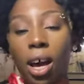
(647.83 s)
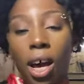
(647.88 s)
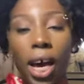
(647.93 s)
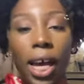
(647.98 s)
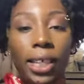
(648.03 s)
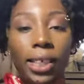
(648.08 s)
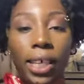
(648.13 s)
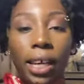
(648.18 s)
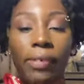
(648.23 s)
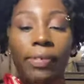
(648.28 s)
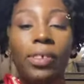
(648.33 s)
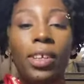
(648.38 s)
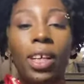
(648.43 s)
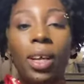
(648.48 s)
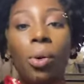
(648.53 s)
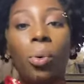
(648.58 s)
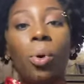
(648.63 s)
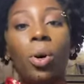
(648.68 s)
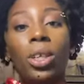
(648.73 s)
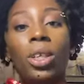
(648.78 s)
I
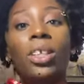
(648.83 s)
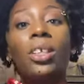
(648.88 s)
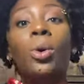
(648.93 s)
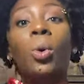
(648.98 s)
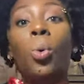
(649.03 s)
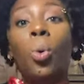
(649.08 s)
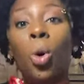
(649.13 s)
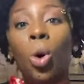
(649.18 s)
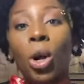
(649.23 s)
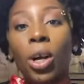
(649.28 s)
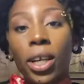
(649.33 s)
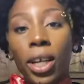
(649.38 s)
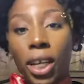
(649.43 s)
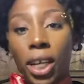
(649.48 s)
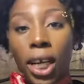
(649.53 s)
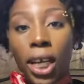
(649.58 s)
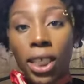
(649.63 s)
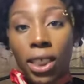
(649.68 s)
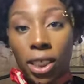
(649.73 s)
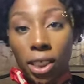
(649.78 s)
definitely won an award in
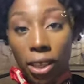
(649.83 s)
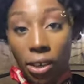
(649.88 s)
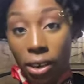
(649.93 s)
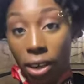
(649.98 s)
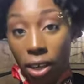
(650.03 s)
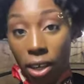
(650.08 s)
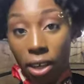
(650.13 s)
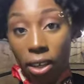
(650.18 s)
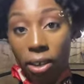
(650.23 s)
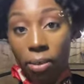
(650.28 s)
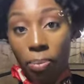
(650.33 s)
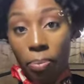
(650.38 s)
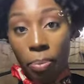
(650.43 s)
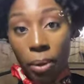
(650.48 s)
Nigeria,